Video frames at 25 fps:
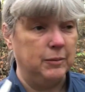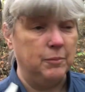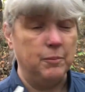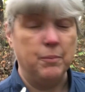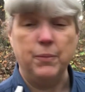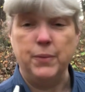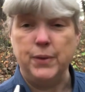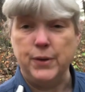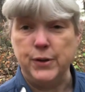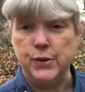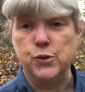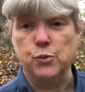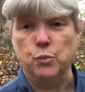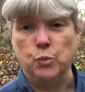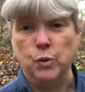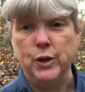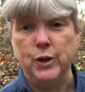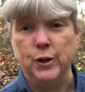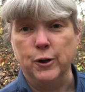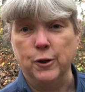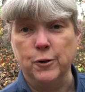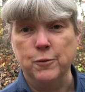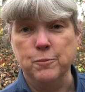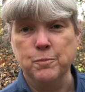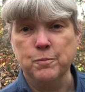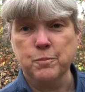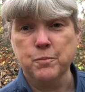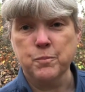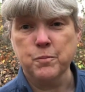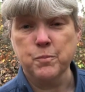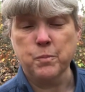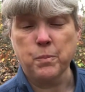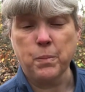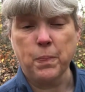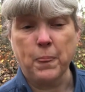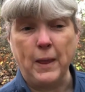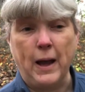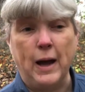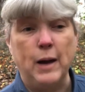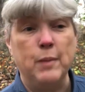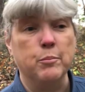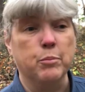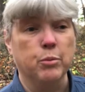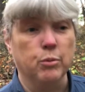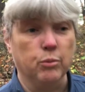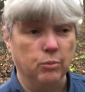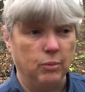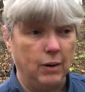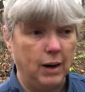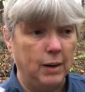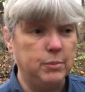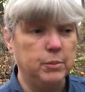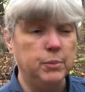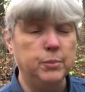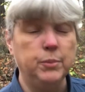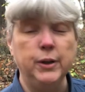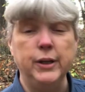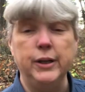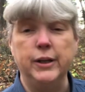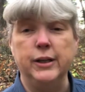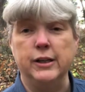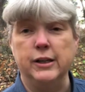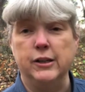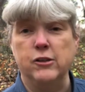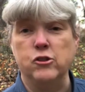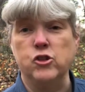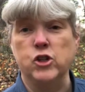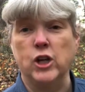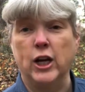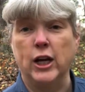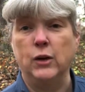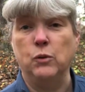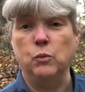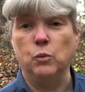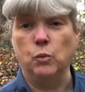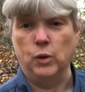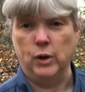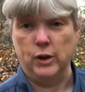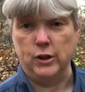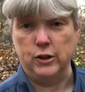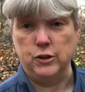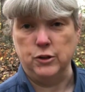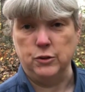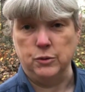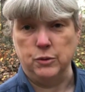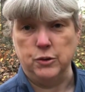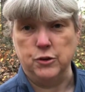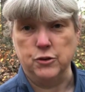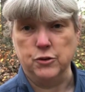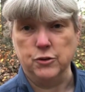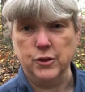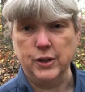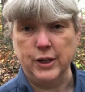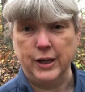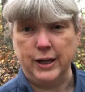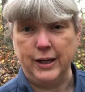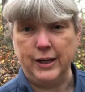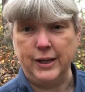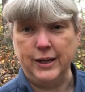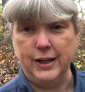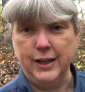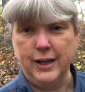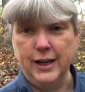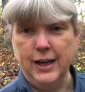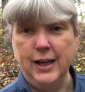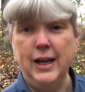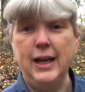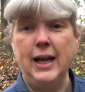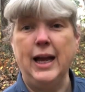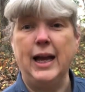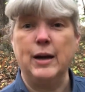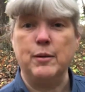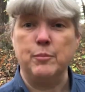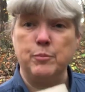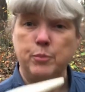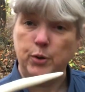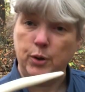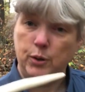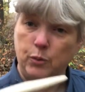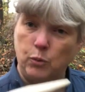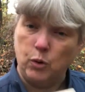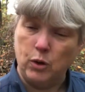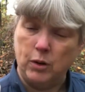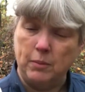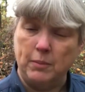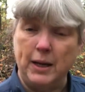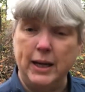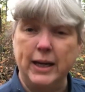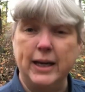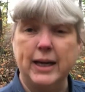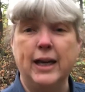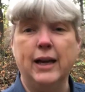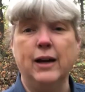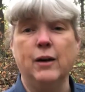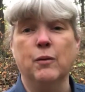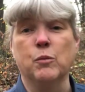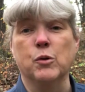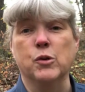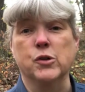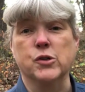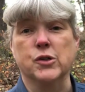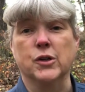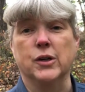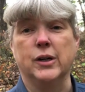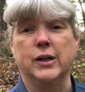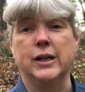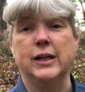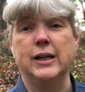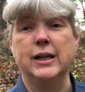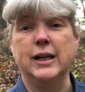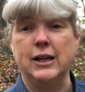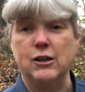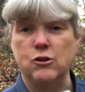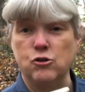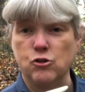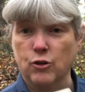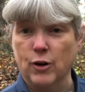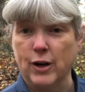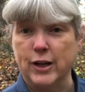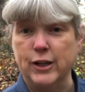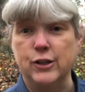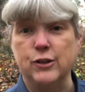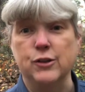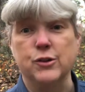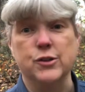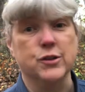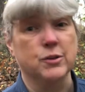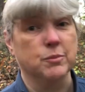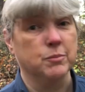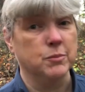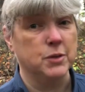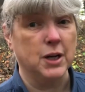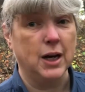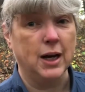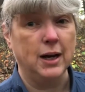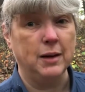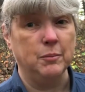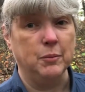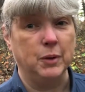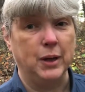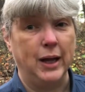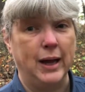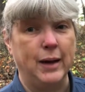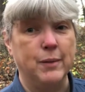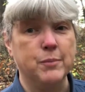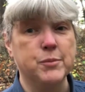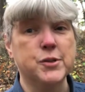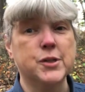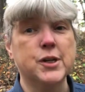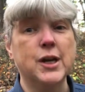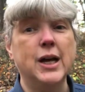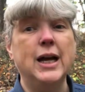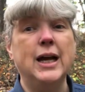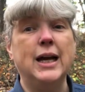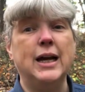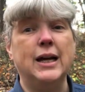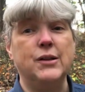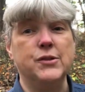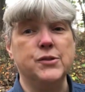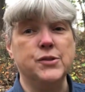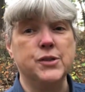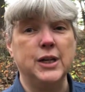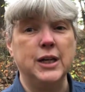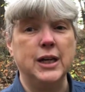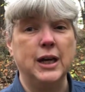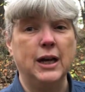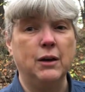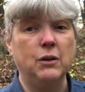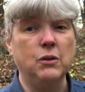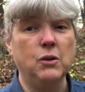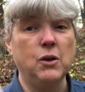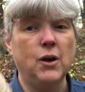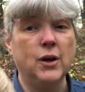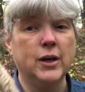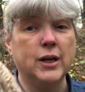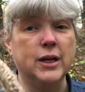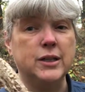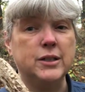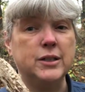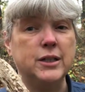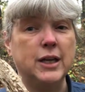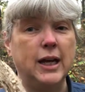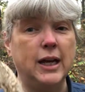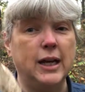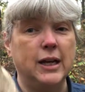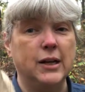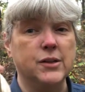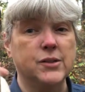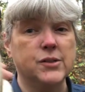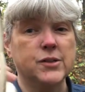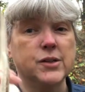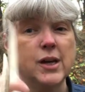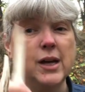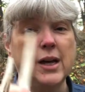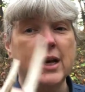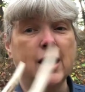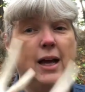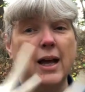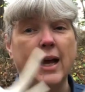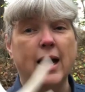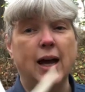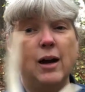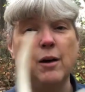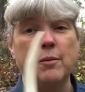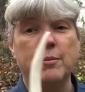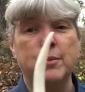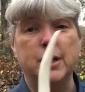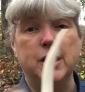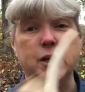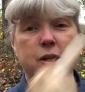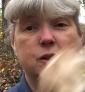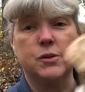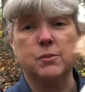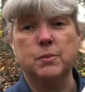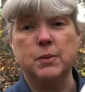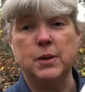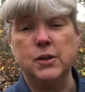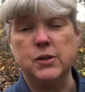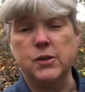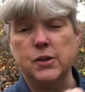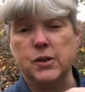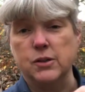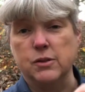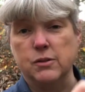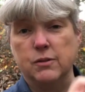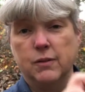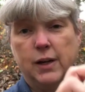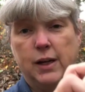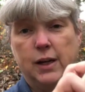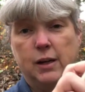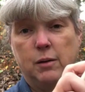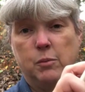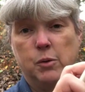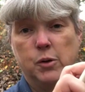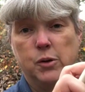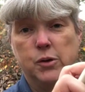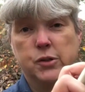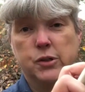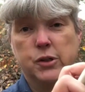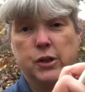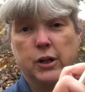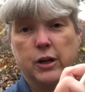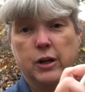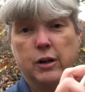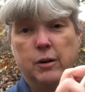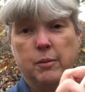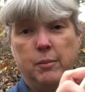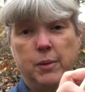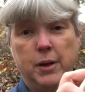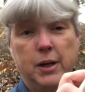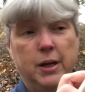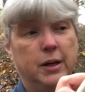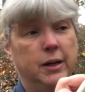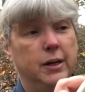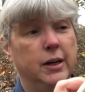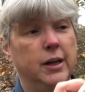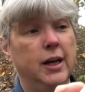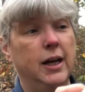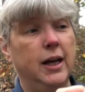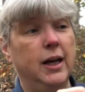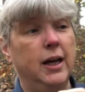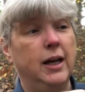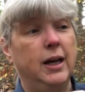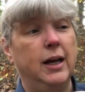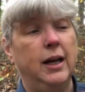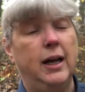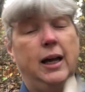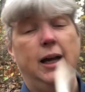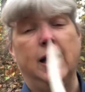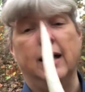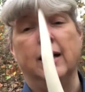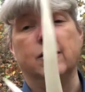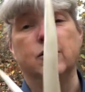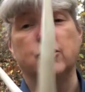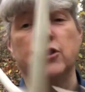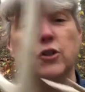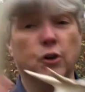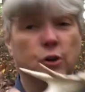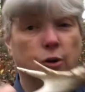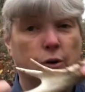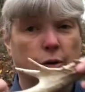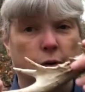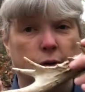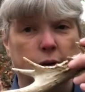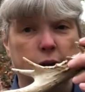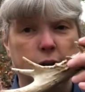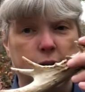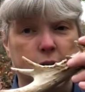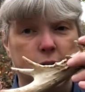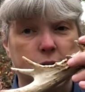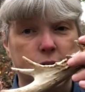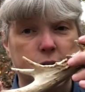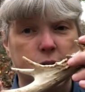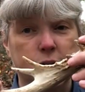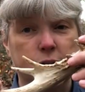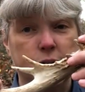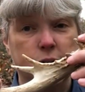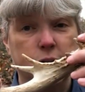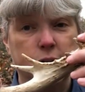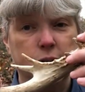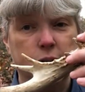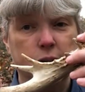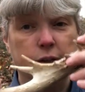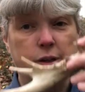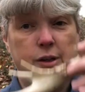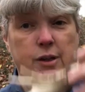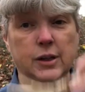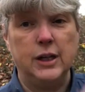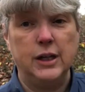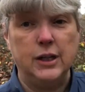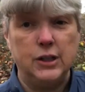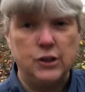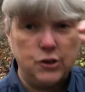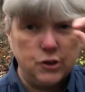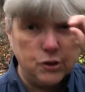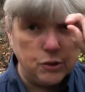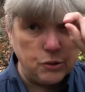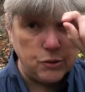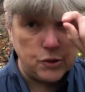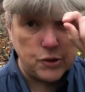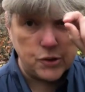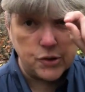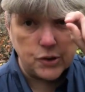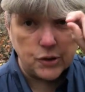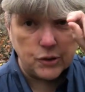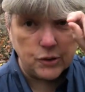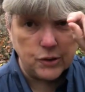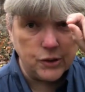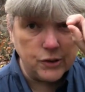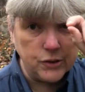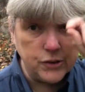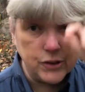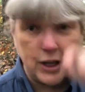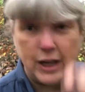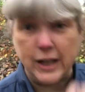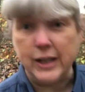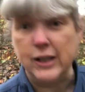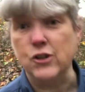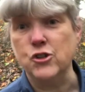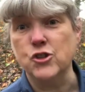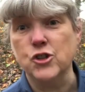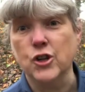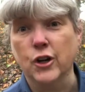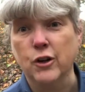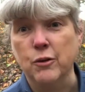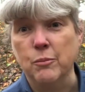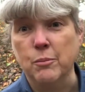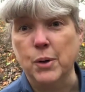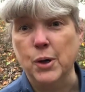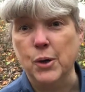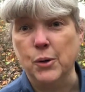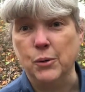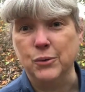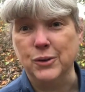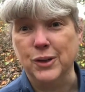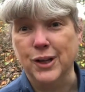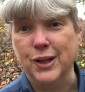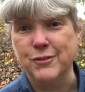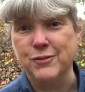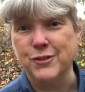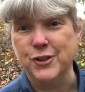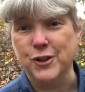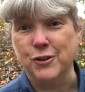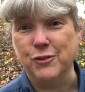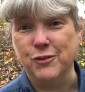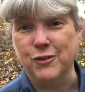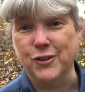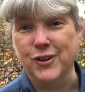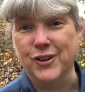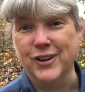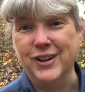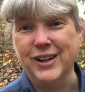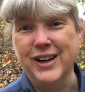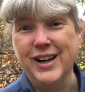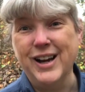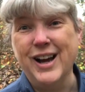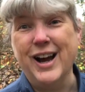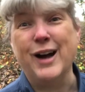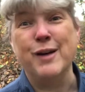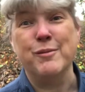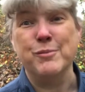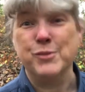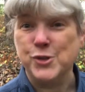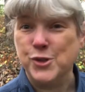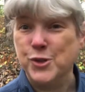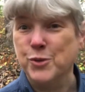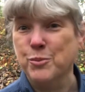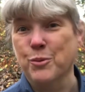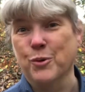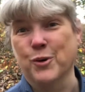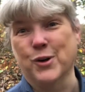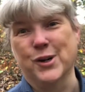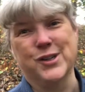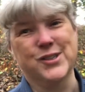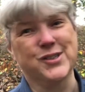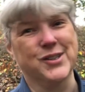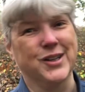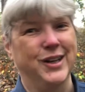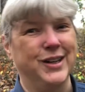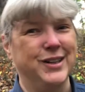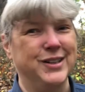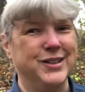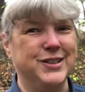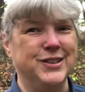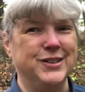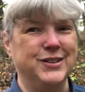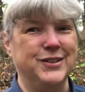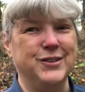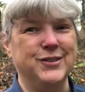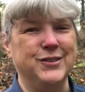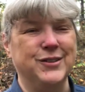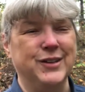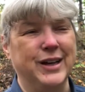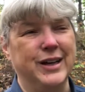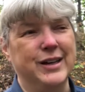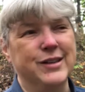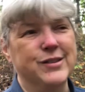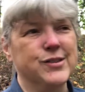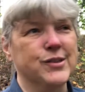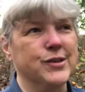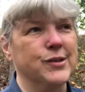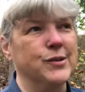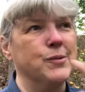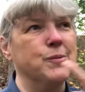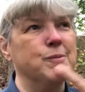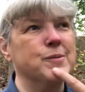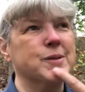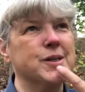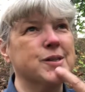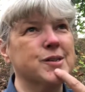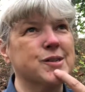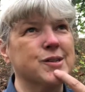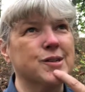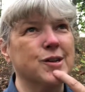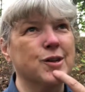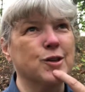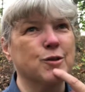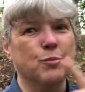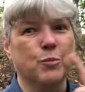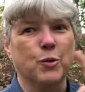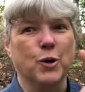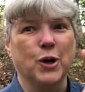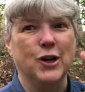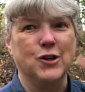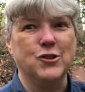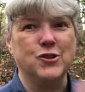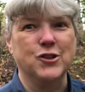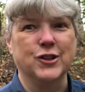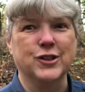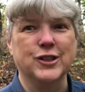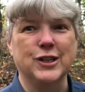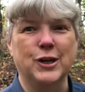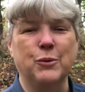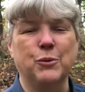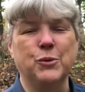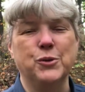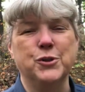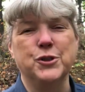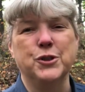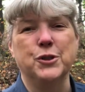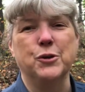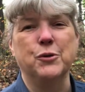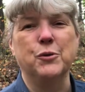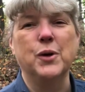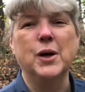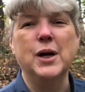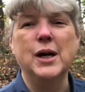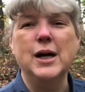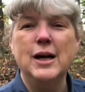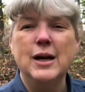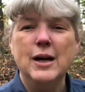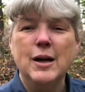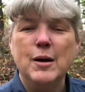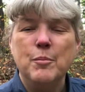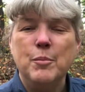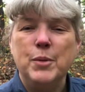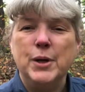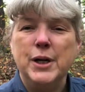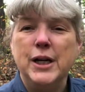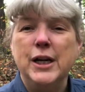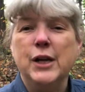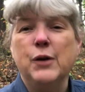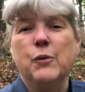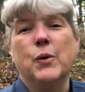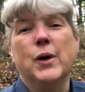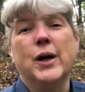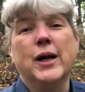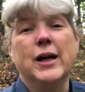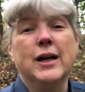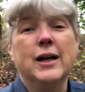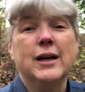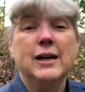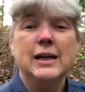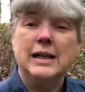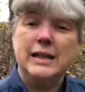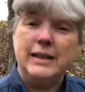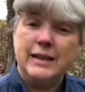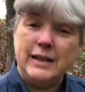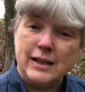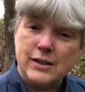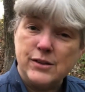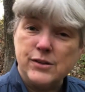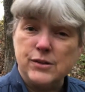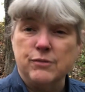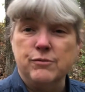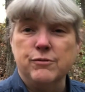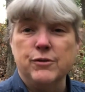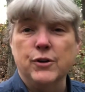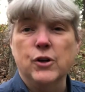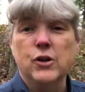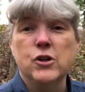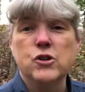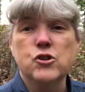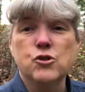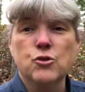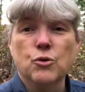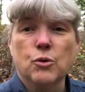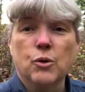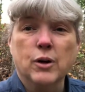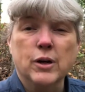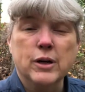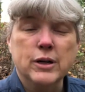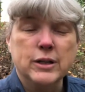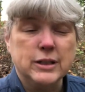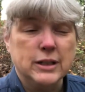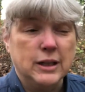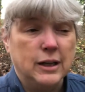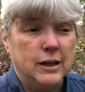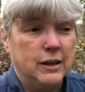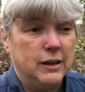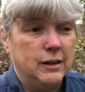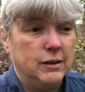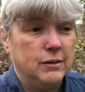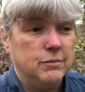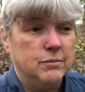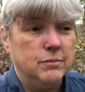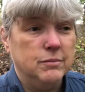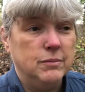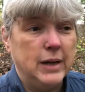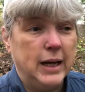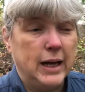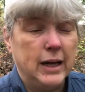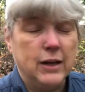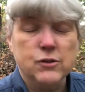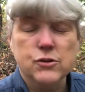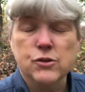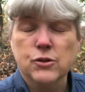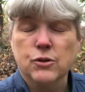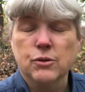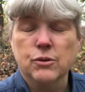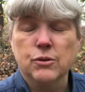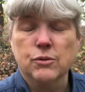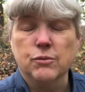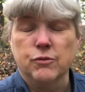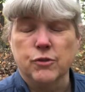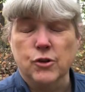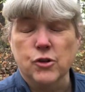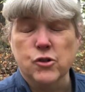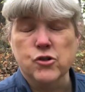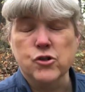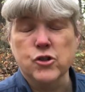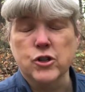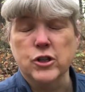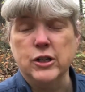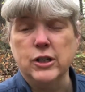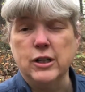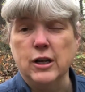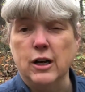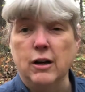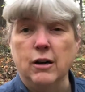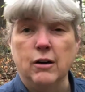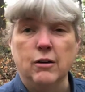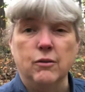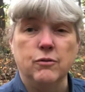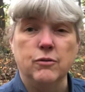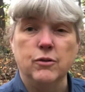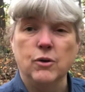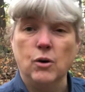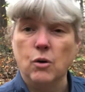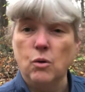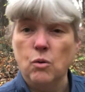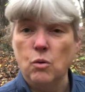this winter, I'm probably going to chain one to a tree and put one of my cameras on it and try to do some time lapse and see how long it takes, how many species of animals to come in and turn this into just a little tiny chunk of bone left over. I'm super excited to do that, so that's another project I will do. But anyway, that's a very short answer version of